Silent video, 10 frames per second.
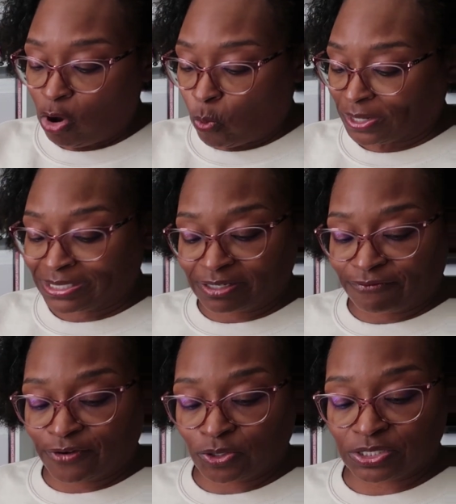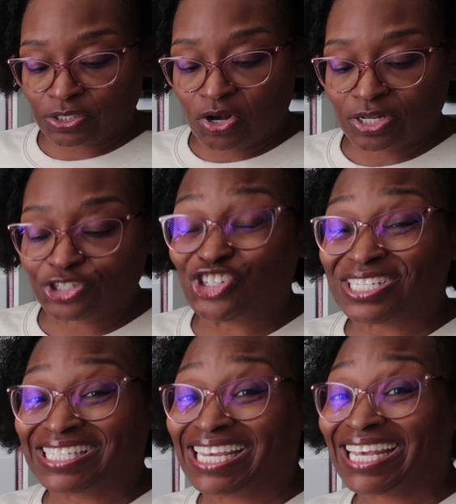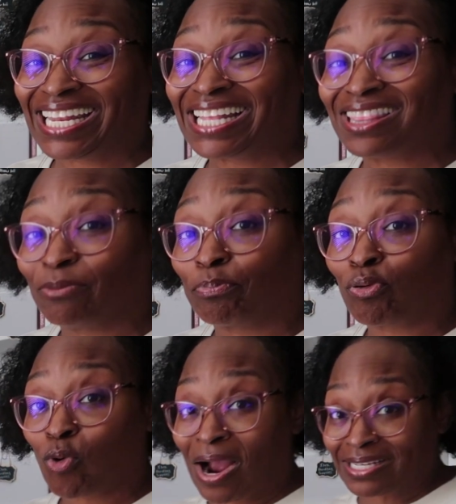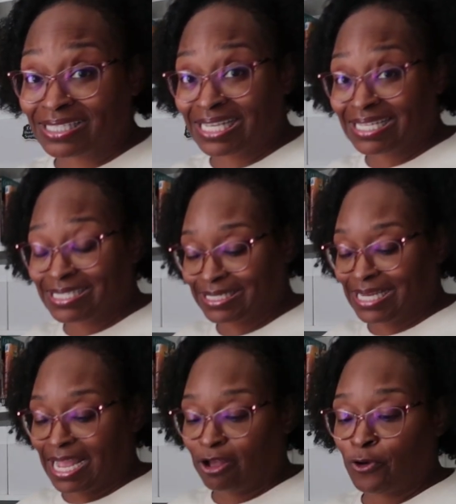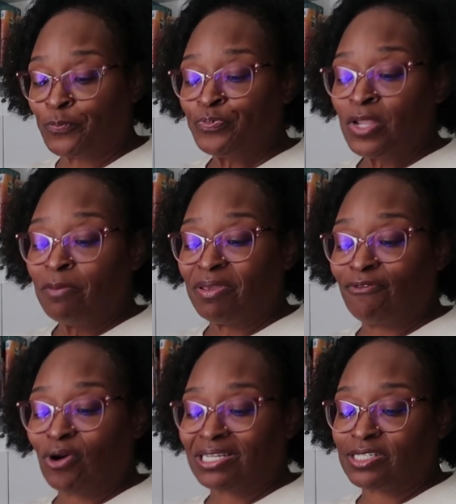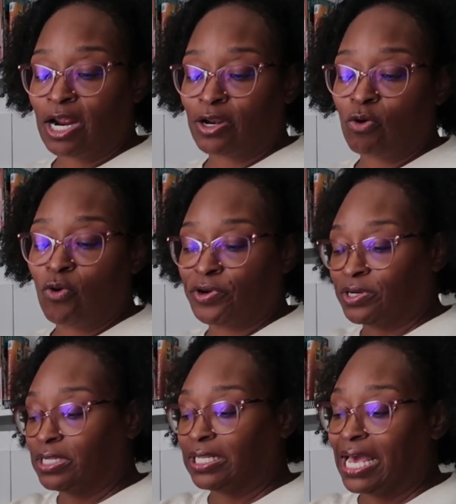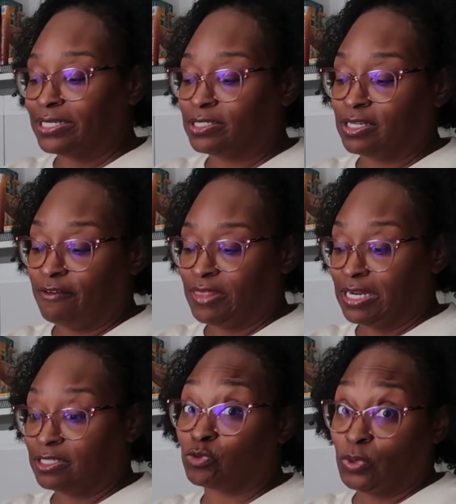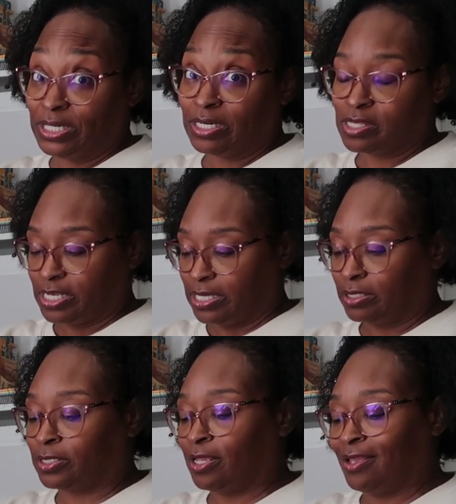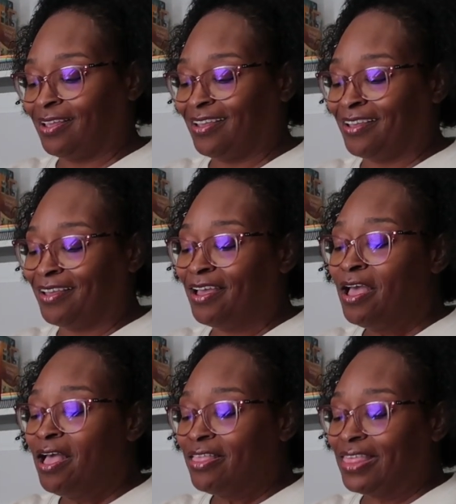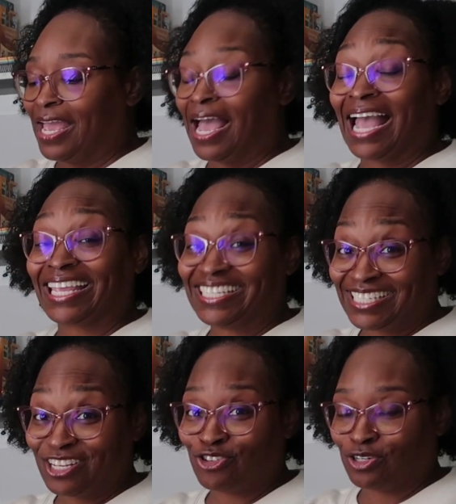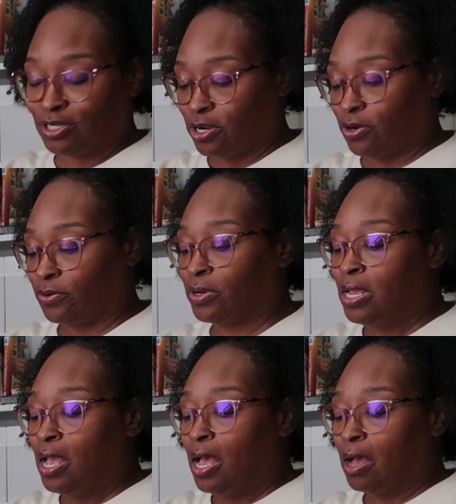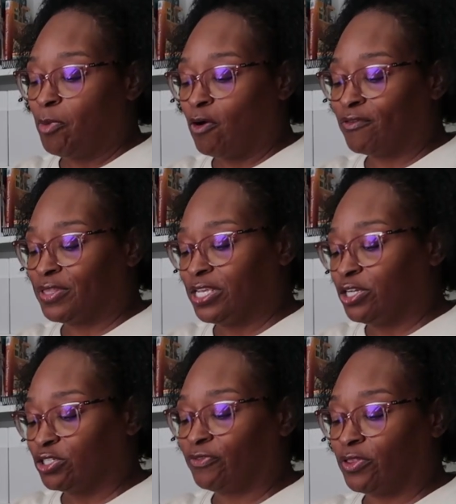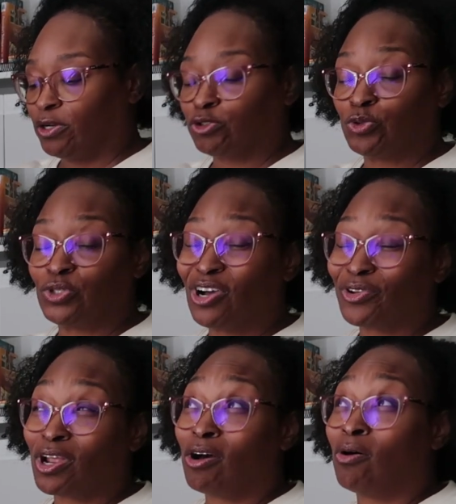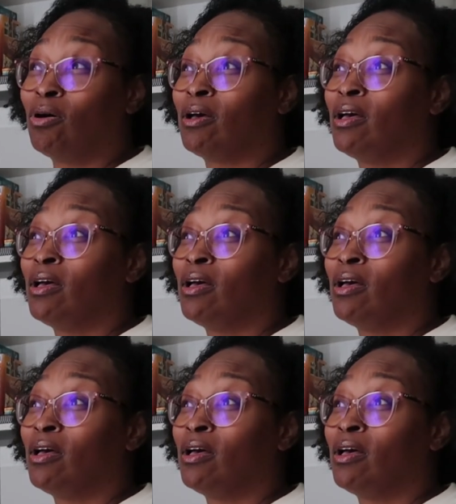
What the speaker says: wanted to focus on just getting the process down before I started ordering a lot of stuff. That is one of the things that I continue to learn over the years. For those who don't know,